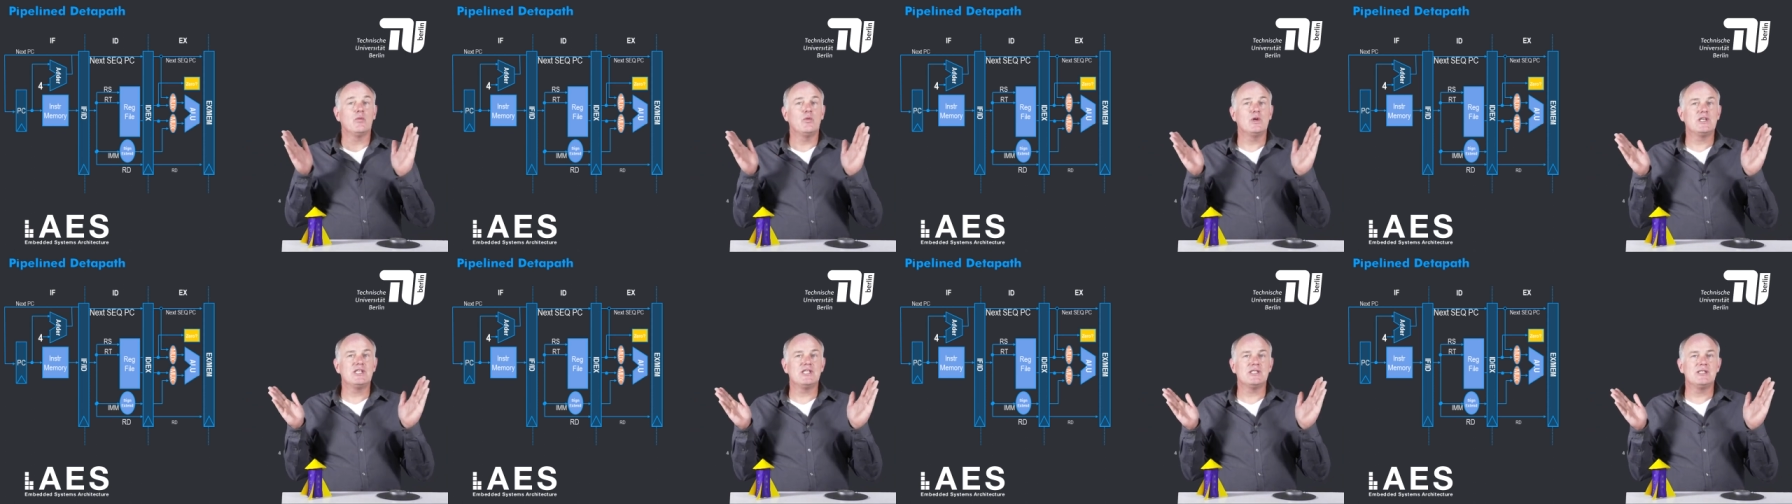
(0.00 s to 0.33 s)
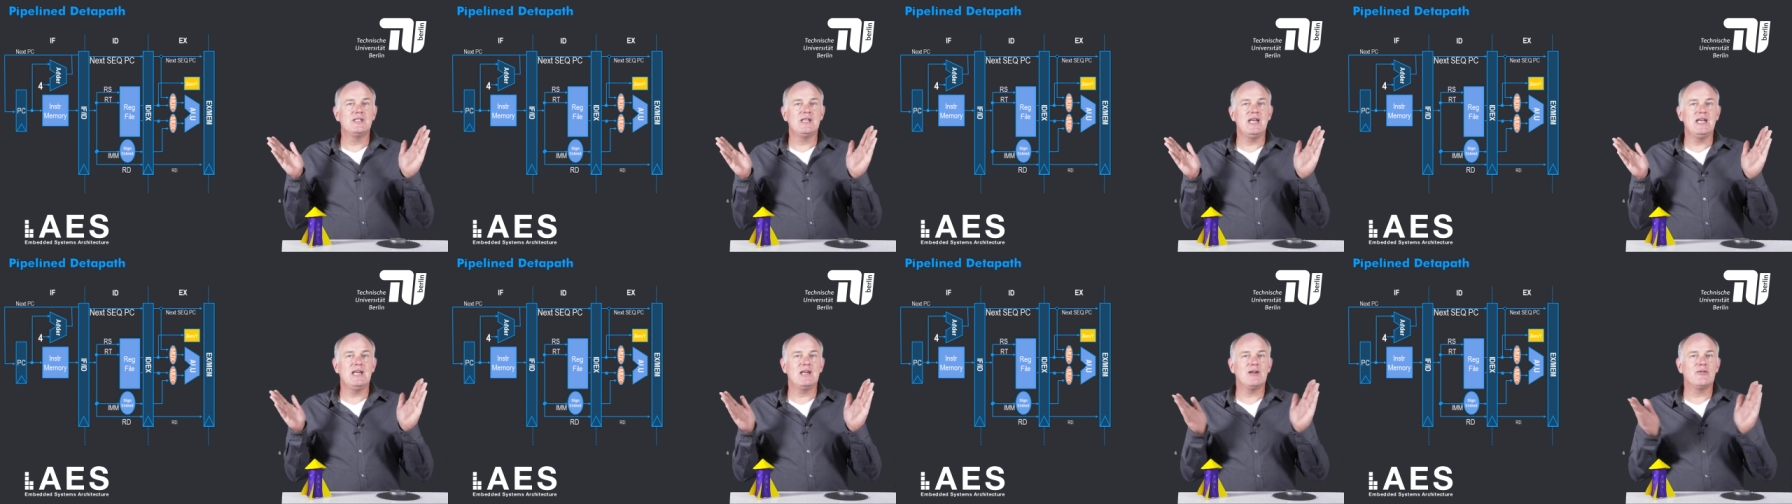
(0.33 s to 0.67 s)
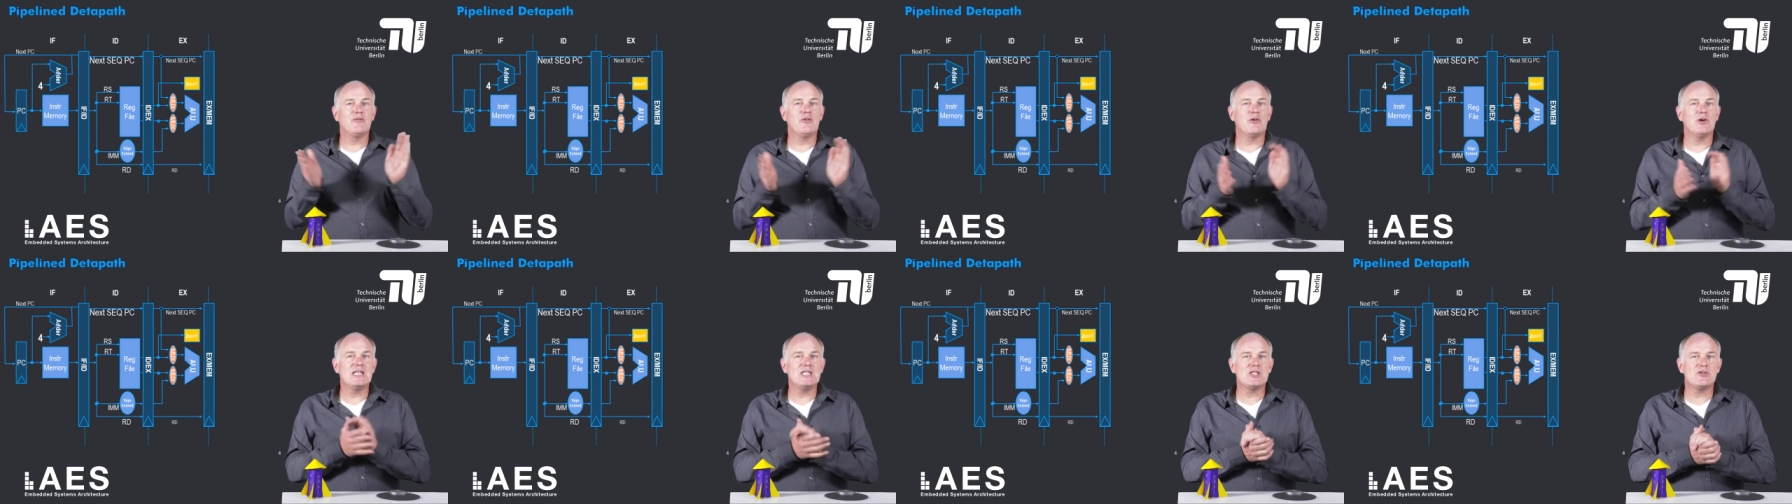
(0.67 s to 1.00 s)
which is needed
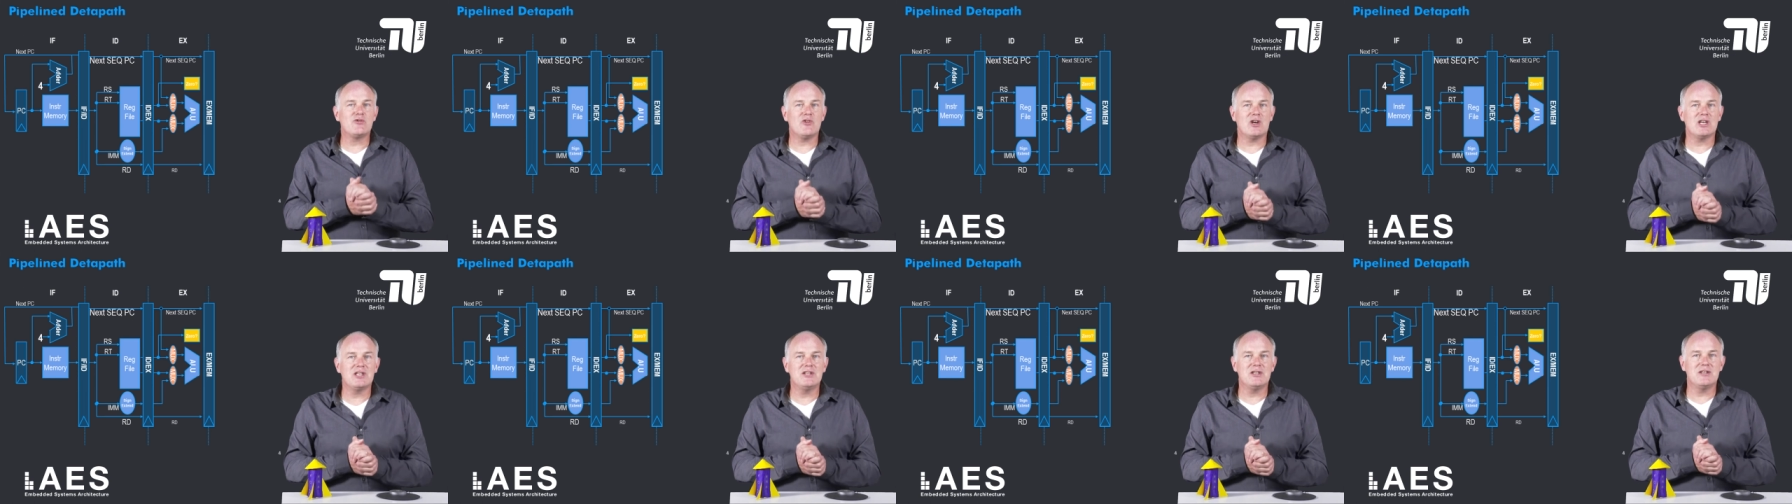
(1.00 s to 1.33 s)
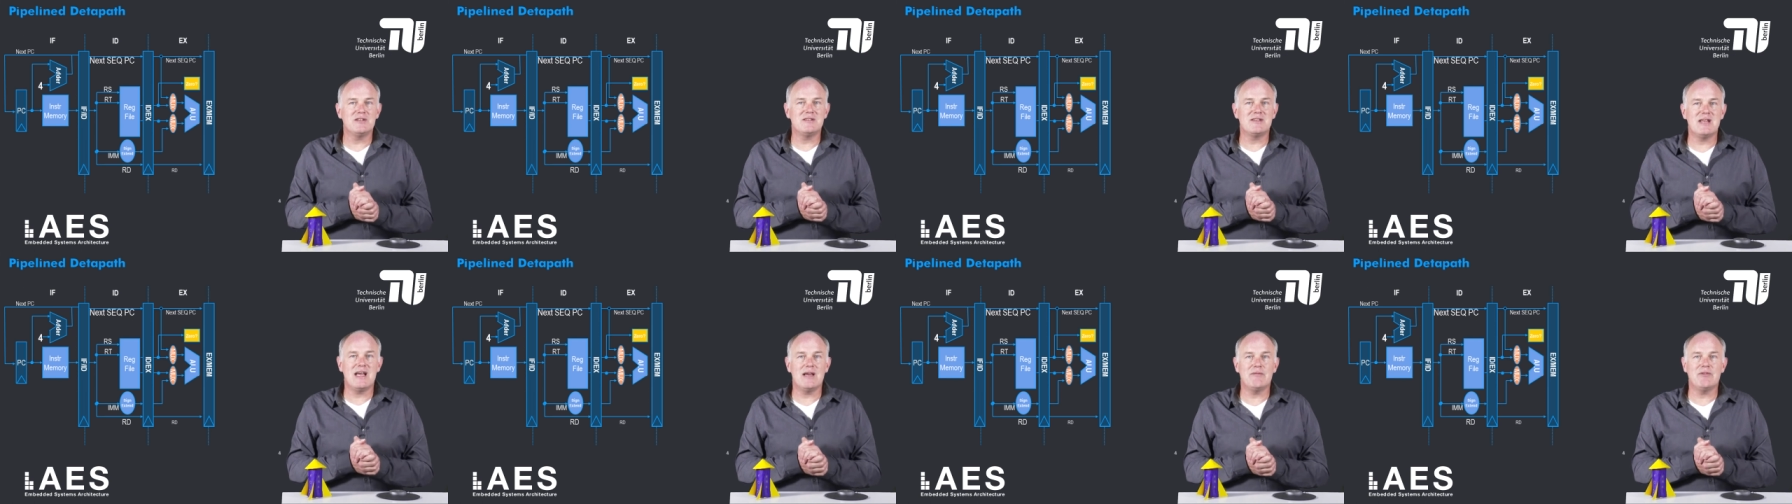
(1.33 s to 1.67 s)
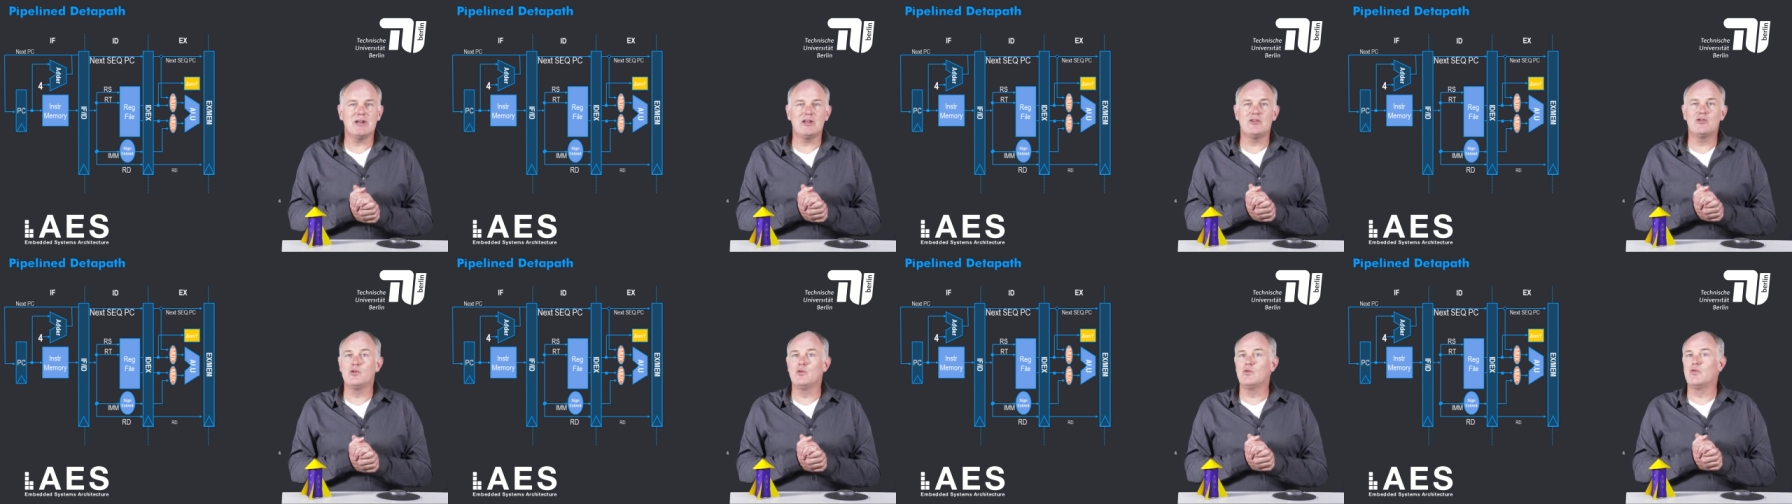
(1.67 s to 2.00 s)
for instructions
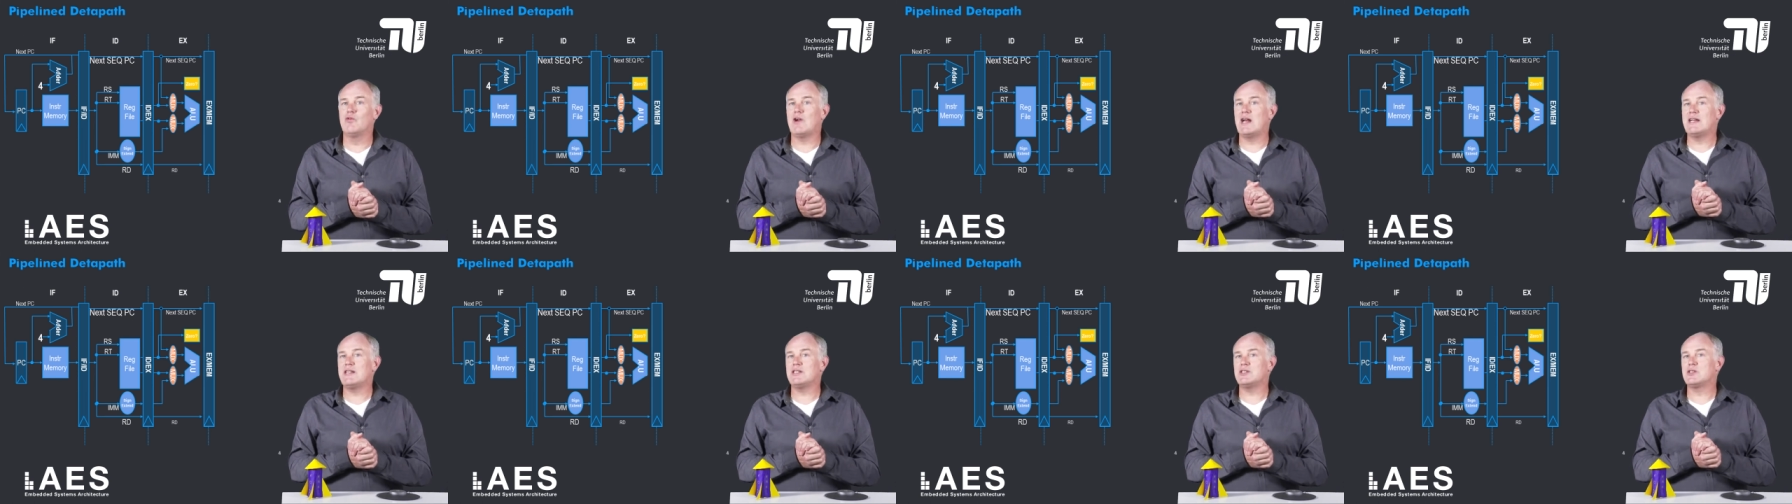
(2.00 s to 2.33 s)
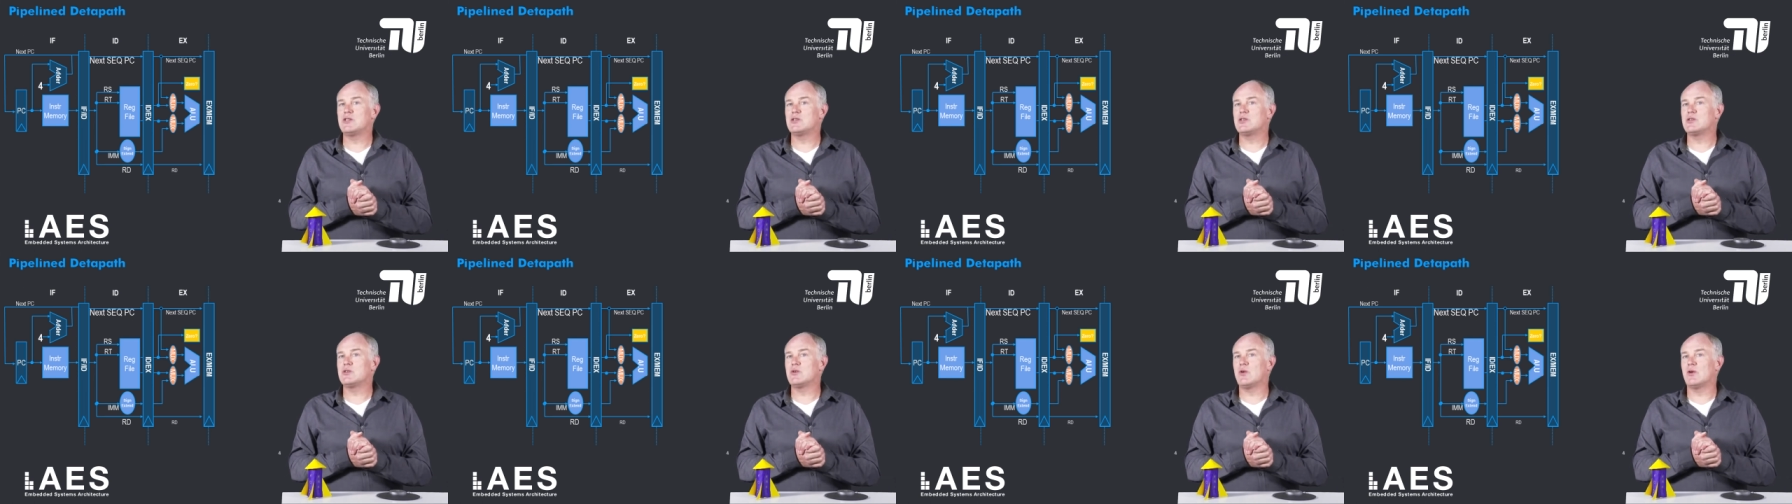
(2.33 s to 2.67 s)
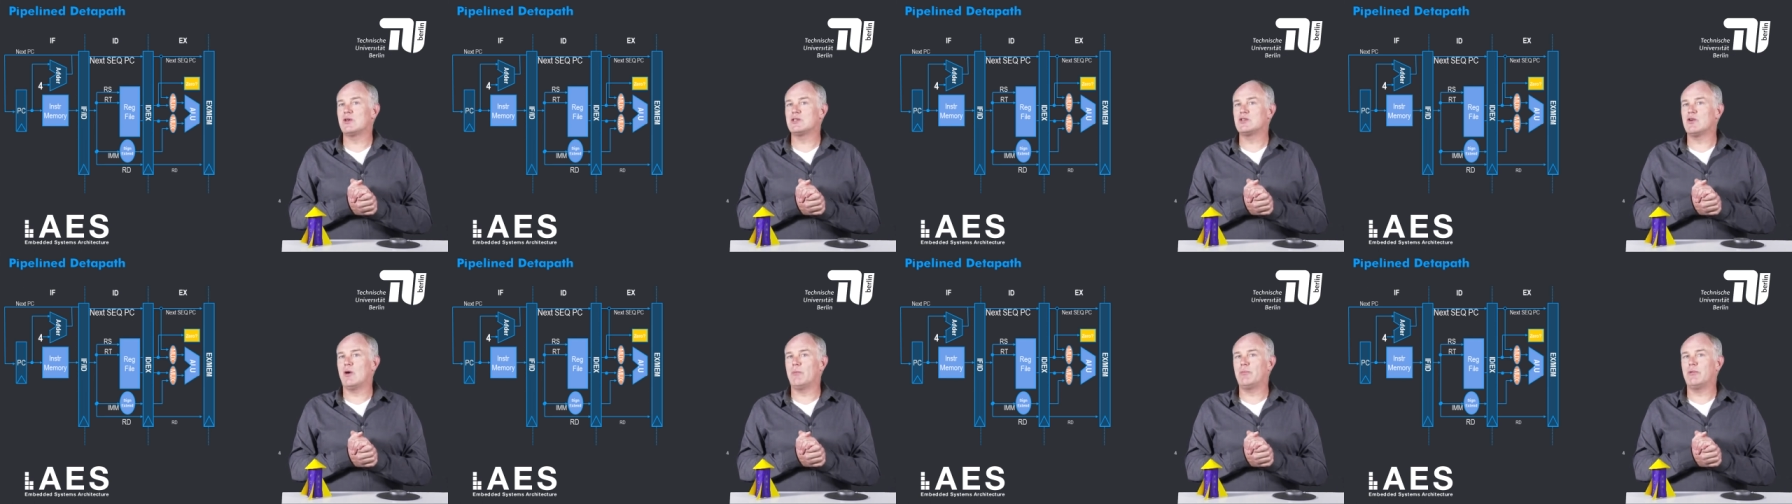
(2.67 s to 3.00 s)
having two register
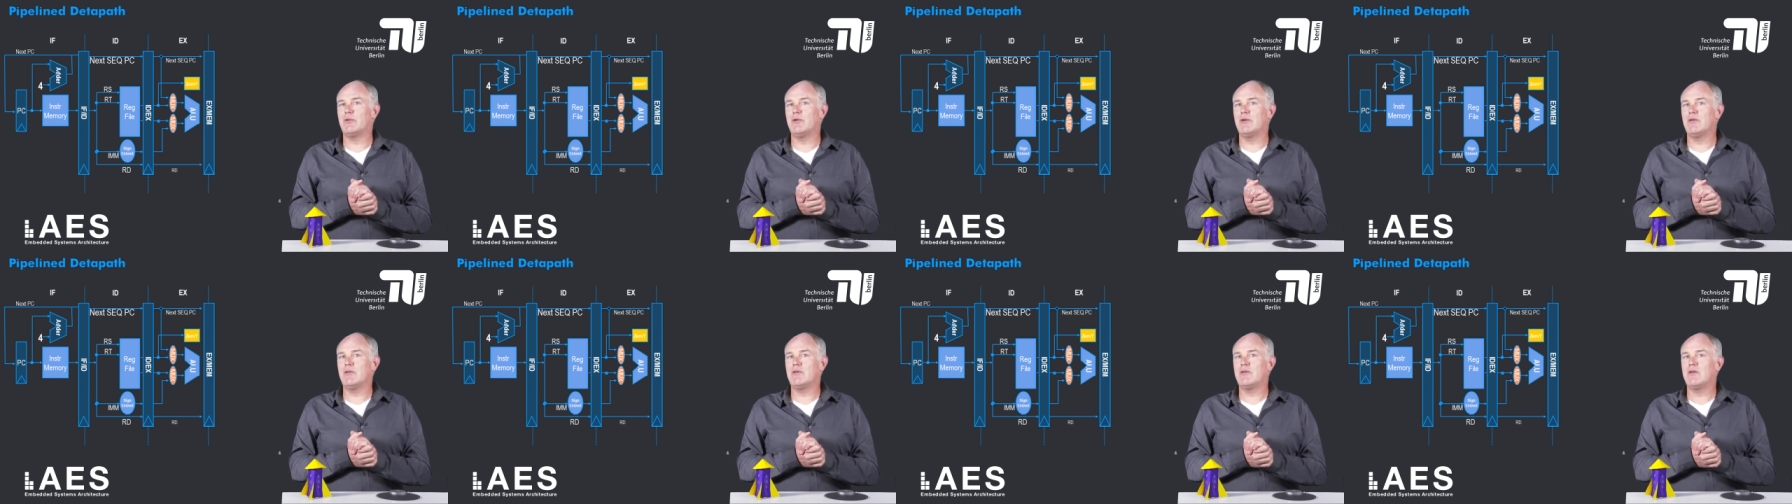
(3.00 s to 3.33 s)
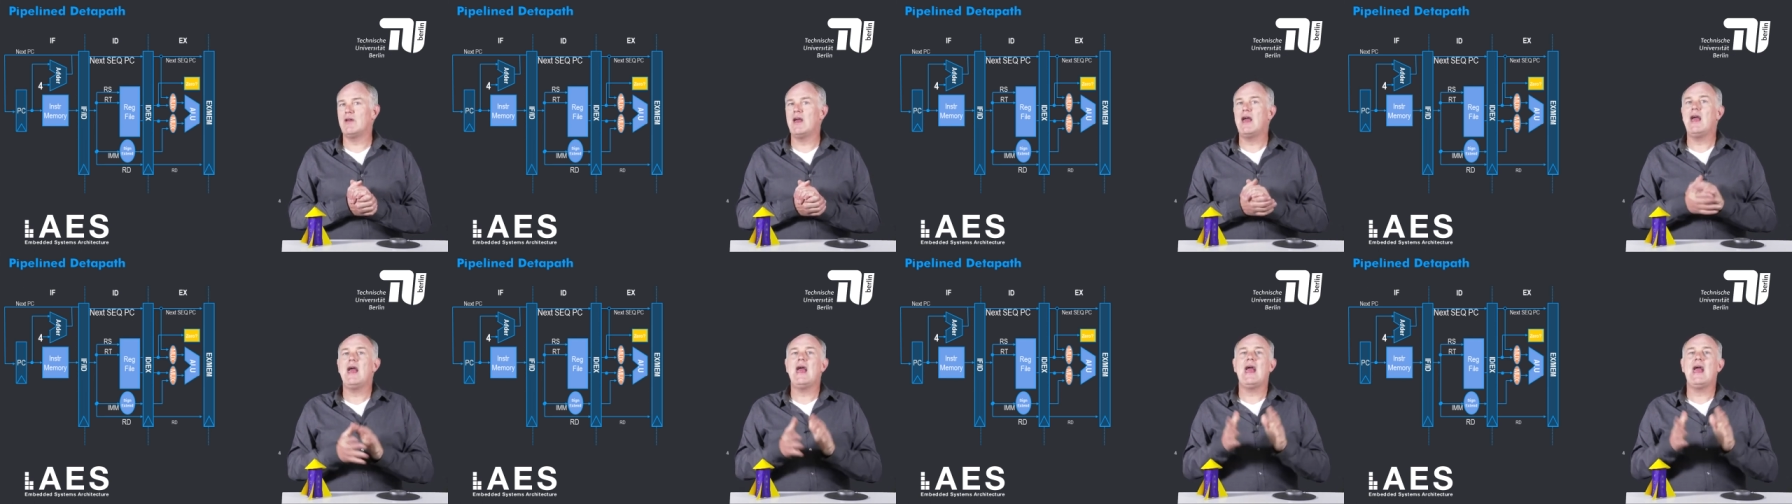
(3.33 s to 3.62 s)
source operands,